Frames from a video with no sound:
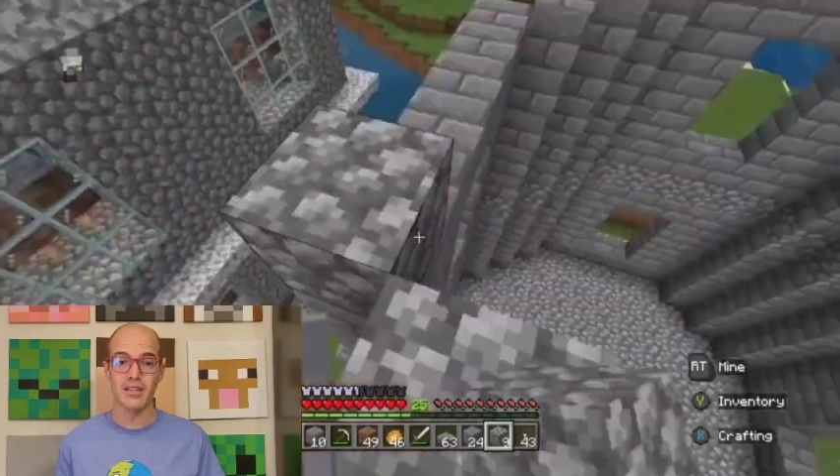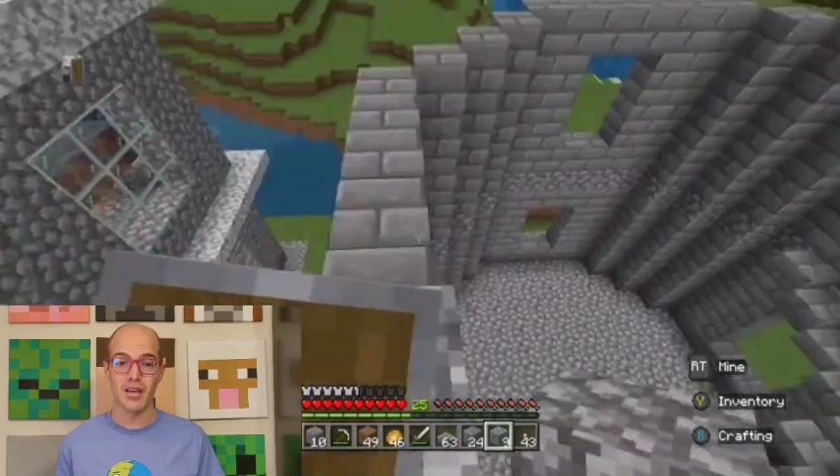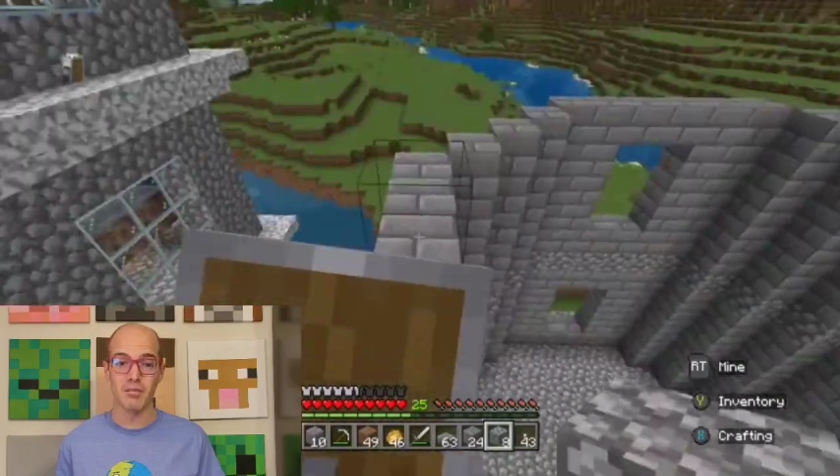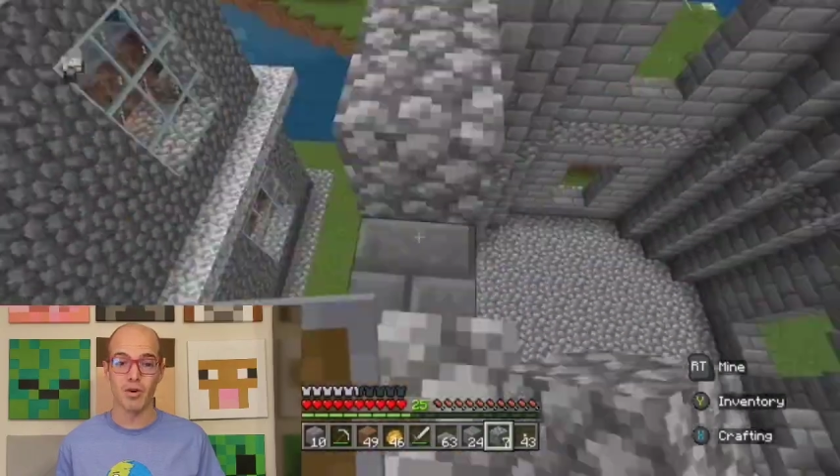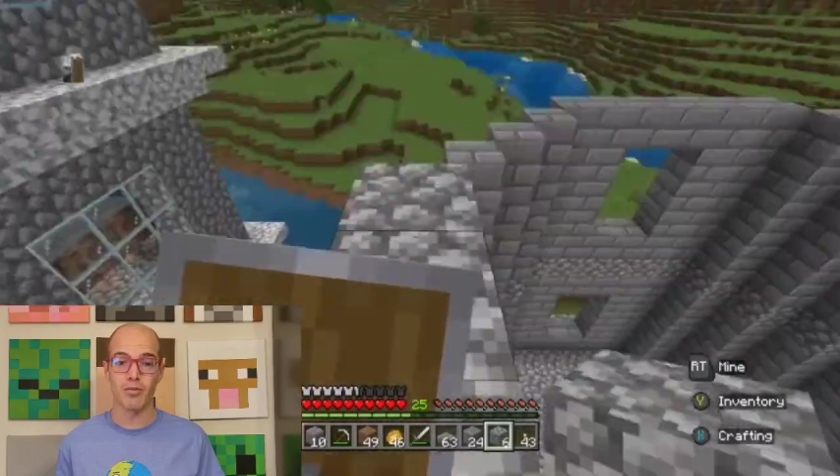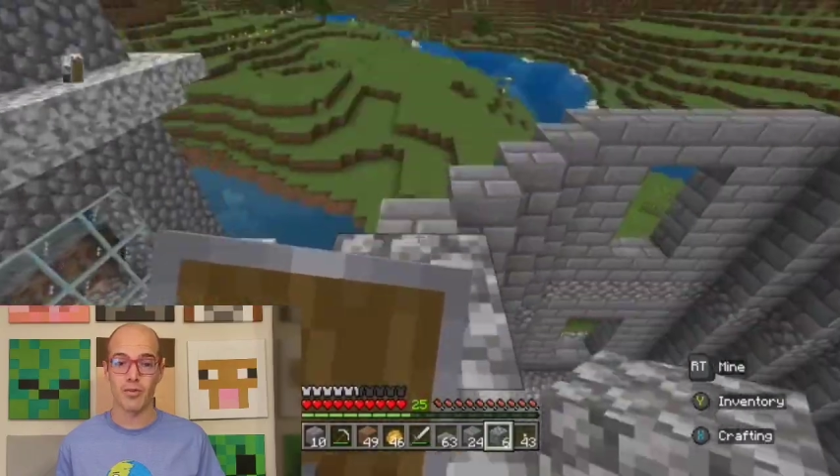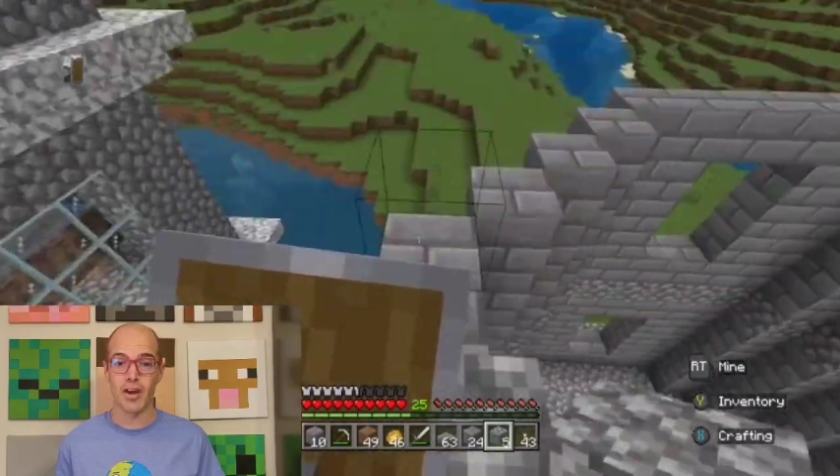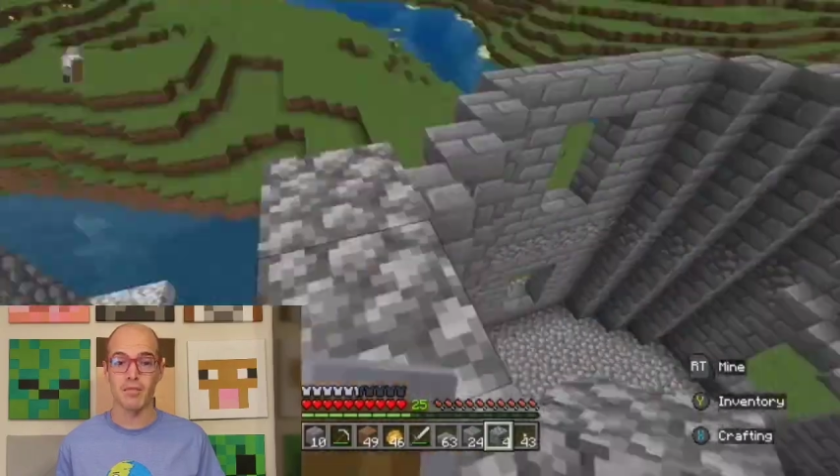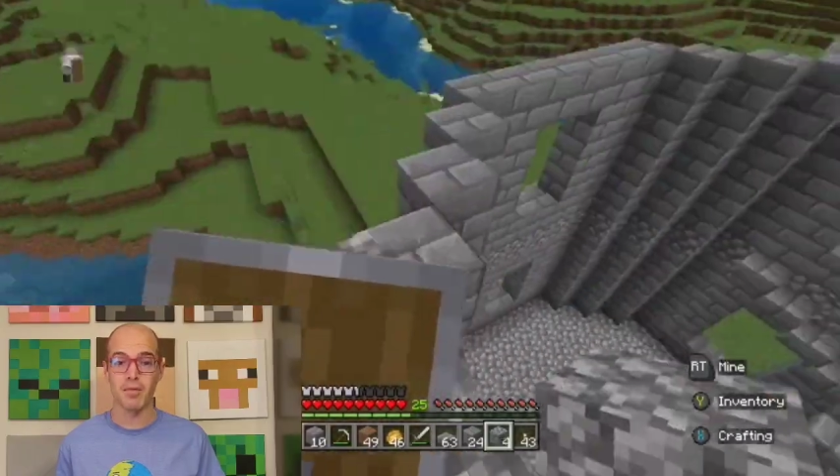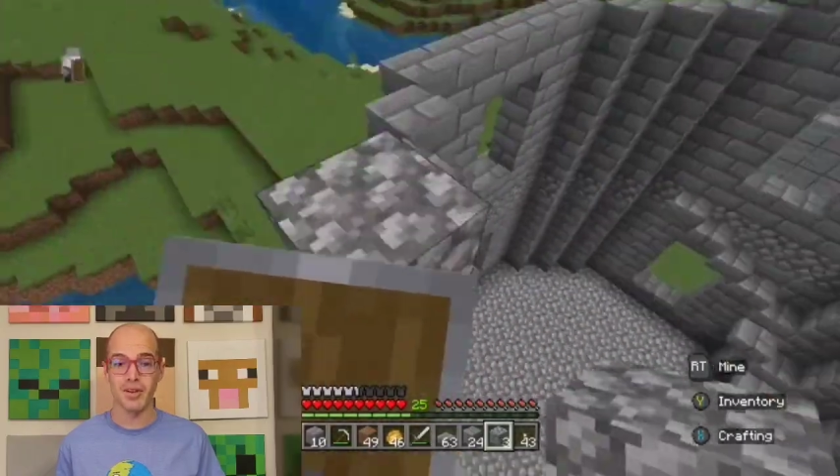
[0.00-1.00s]
timber
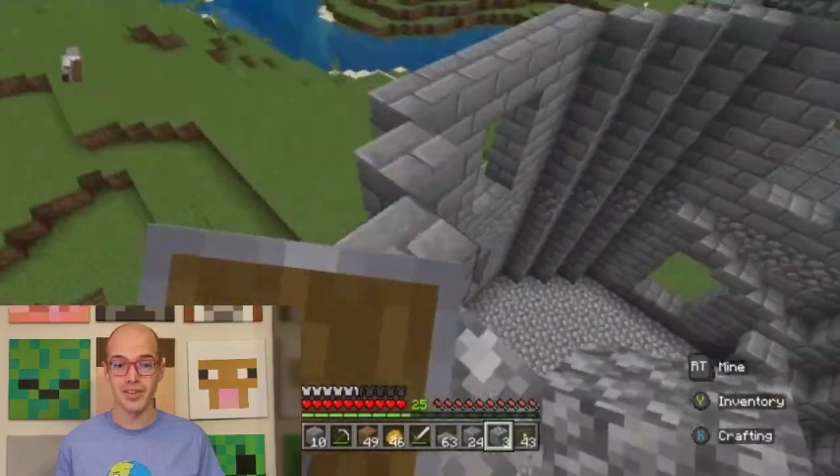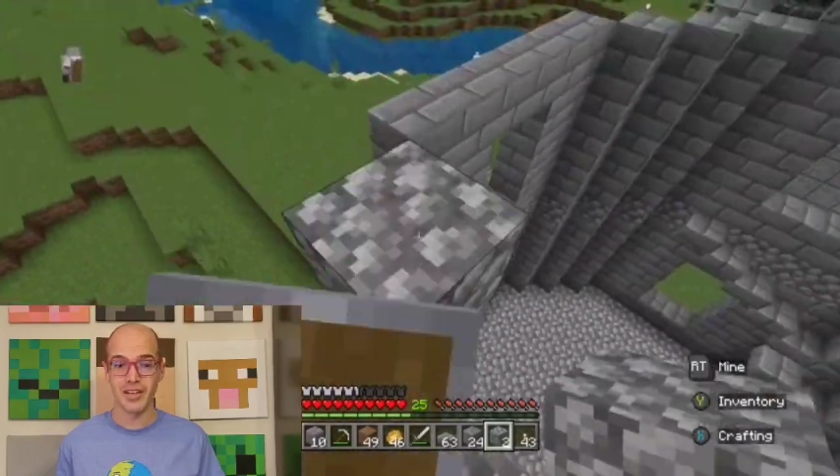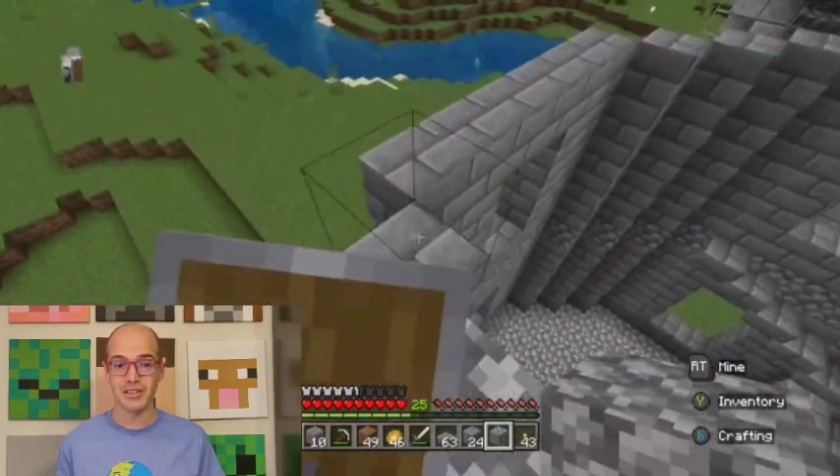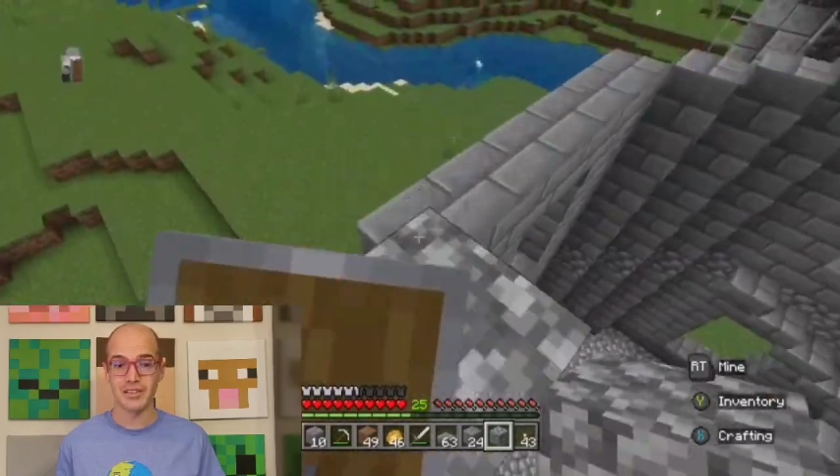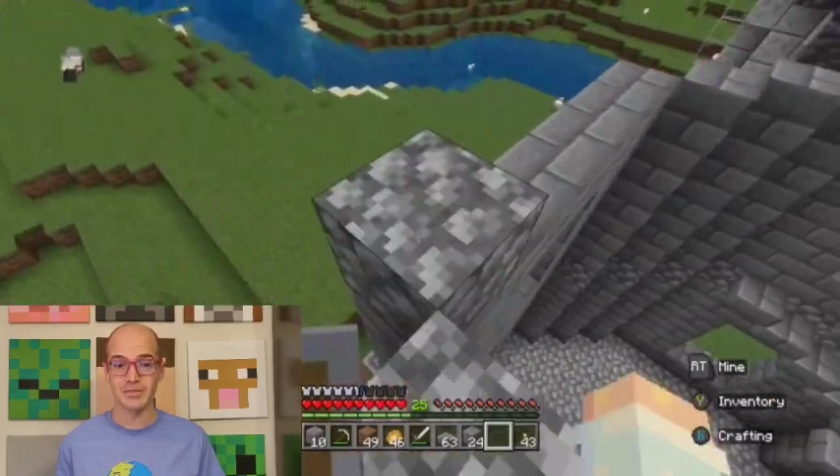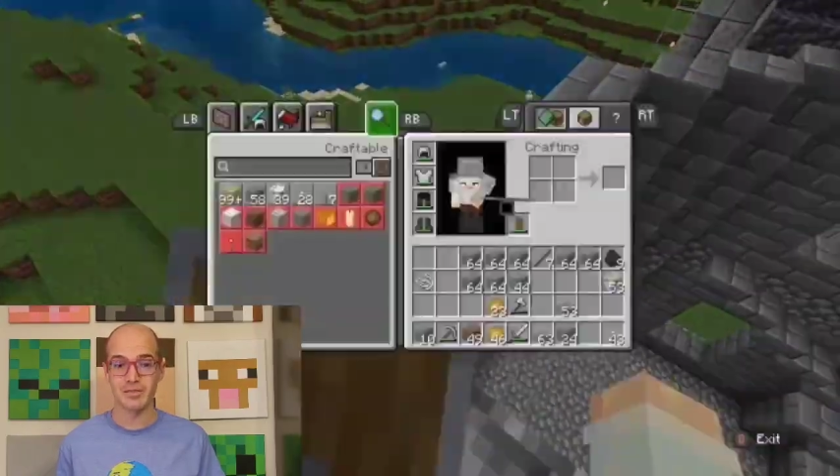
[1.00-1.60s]
framed buildings.